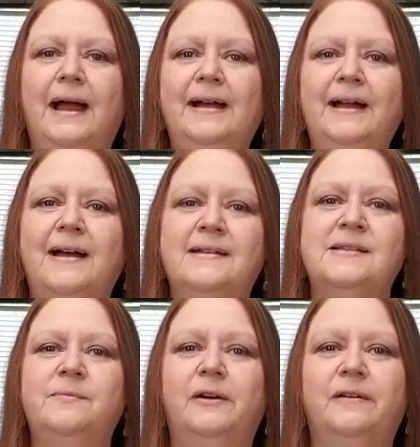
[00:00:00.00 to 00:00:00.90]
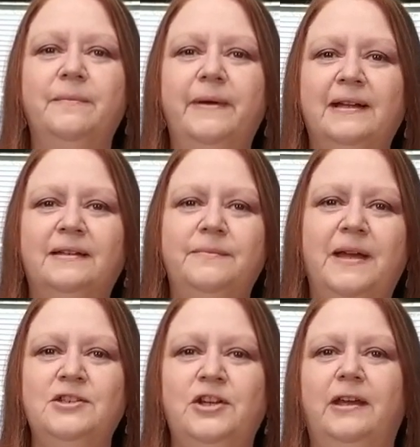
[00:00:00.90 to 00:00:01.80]
Hi guys and welcome back to
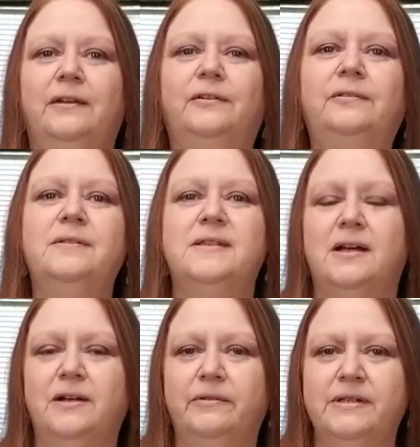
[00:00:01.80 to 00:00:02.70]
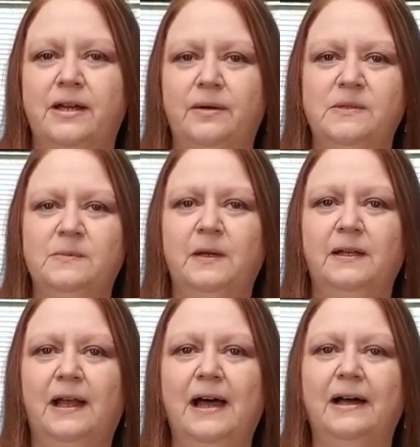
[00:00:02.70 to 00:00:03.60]
my channel, Sandra's
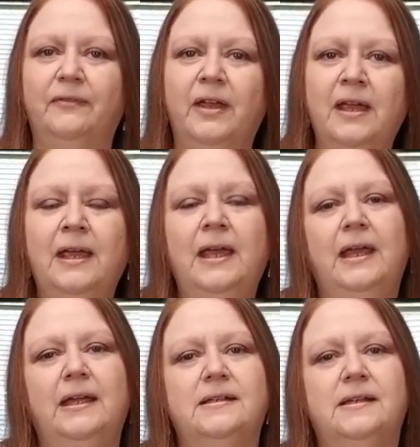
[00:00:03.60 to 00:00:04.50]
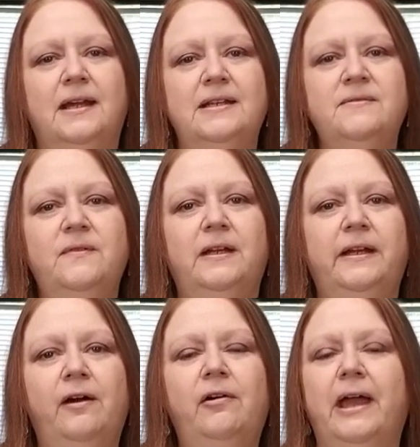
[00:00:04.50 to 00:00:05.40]
Homespun Life. In today's
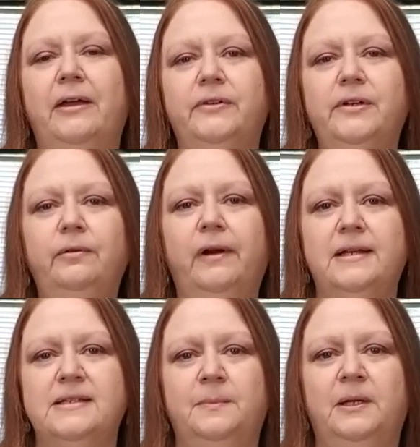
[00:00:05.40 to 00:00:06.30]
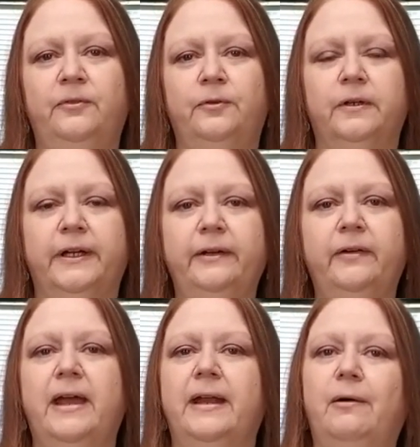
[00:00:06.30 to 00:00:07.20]
video I have a new recipe for you
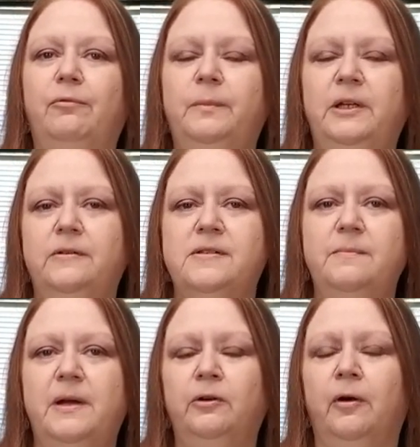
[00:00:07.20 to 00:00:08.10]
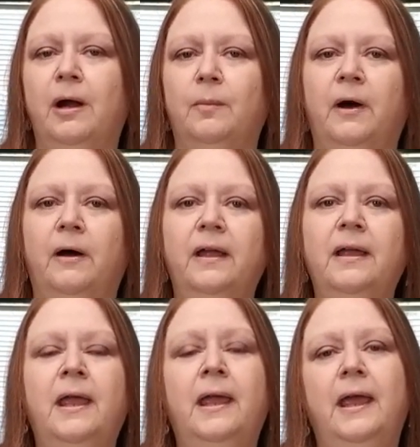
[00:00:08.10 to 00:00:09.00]
and I will be using my crock pot
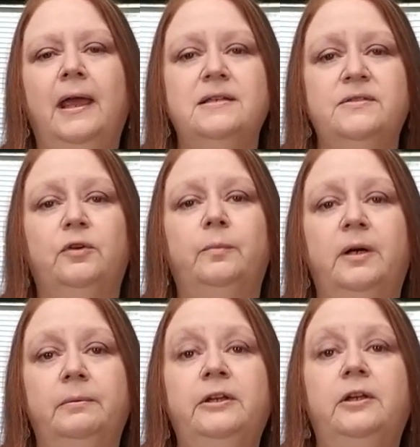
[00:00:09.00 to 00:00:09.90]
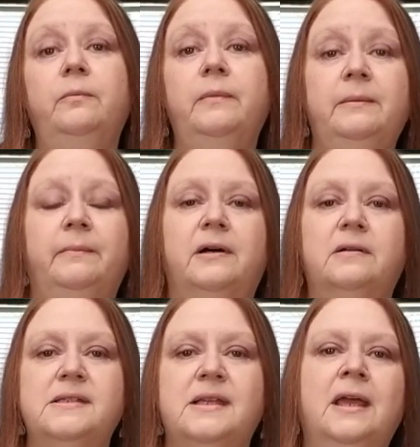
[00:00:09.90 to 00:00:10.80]
and it's for barbecue
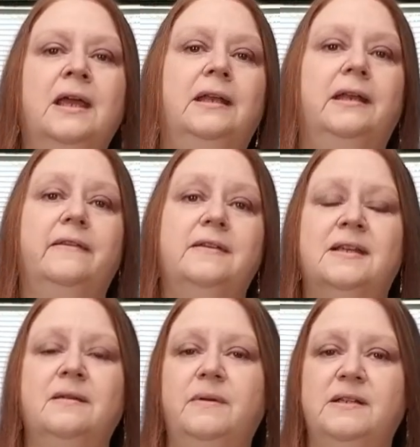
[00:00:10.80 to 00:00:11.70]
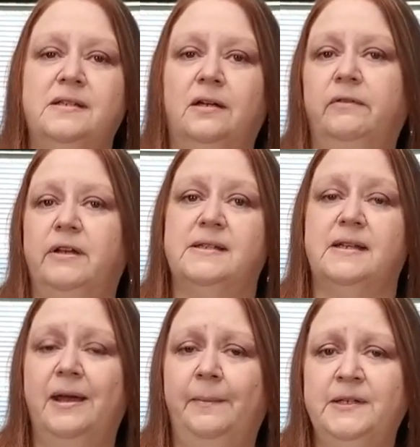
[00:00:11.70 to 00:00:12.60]
meatballs. Now this can be served as
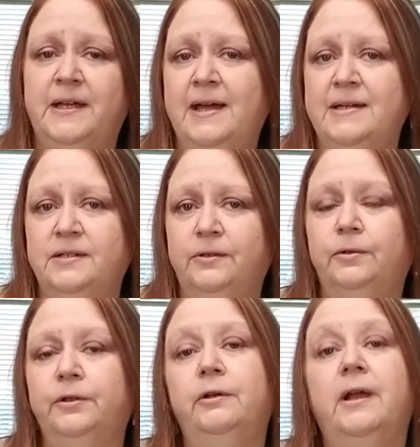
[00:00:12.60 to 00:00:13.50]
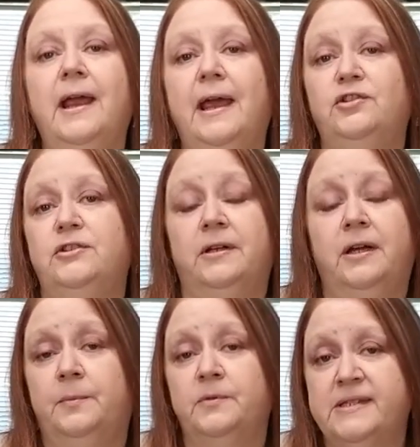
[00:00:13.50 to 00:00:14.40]
an appetizer or you can add you a
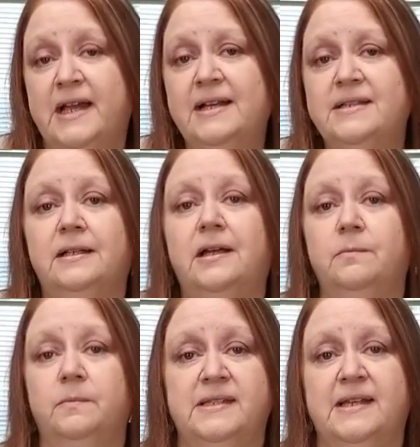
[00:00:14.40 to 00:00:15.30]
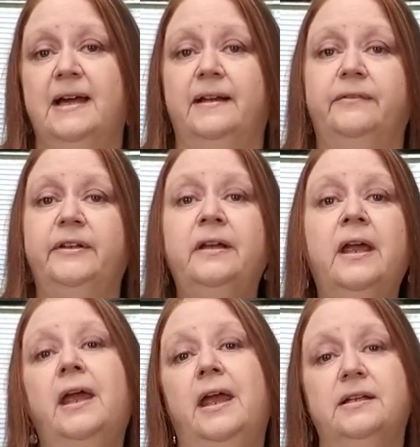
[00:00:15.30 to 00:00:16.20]
couple sides along the side of it
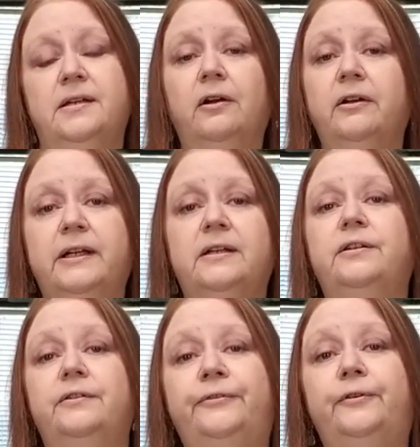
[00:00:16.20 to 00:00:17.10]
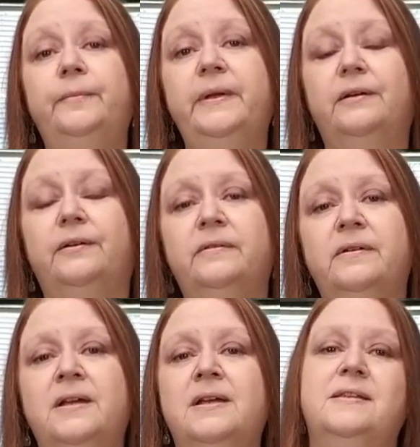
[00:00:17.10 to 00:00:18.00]
and turn it into a full meal.
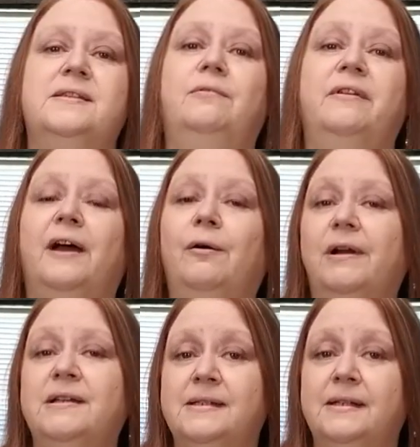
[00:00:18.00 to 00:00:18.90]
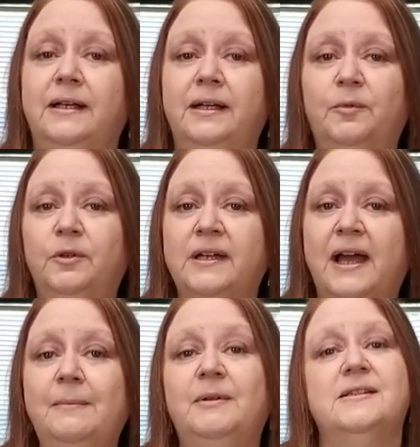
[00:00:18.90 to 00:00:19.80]
So without wasting any more
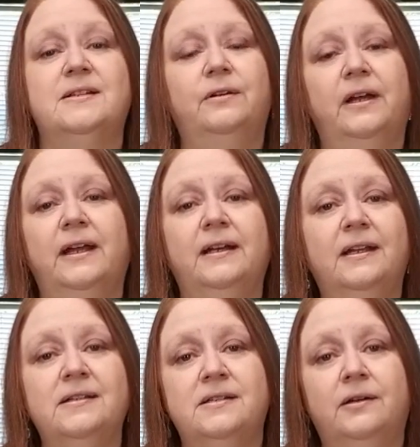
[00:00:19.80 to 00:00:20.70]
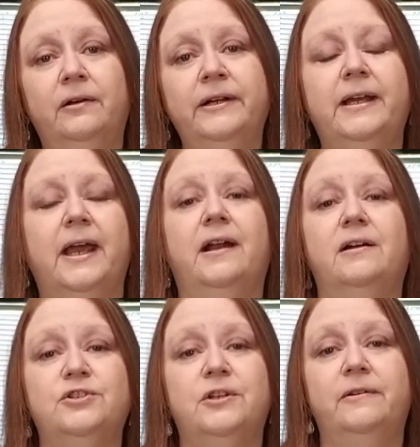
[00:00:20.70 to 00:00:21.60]
time let's go ahead and get started and
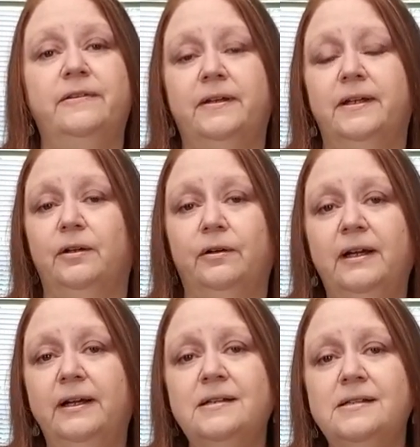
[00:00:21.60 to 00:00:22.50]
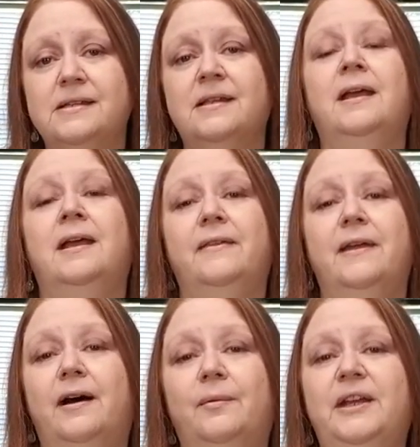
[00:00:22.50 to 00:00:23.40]
I'll show you the ingredients
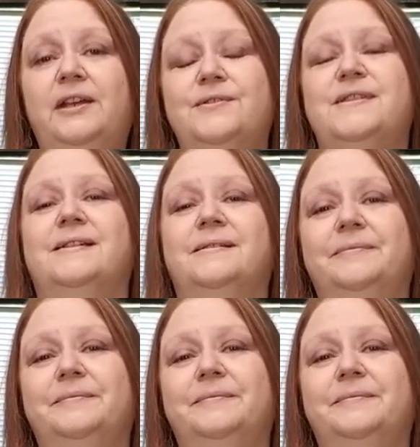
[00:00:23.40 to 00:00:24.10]
that I'll be using.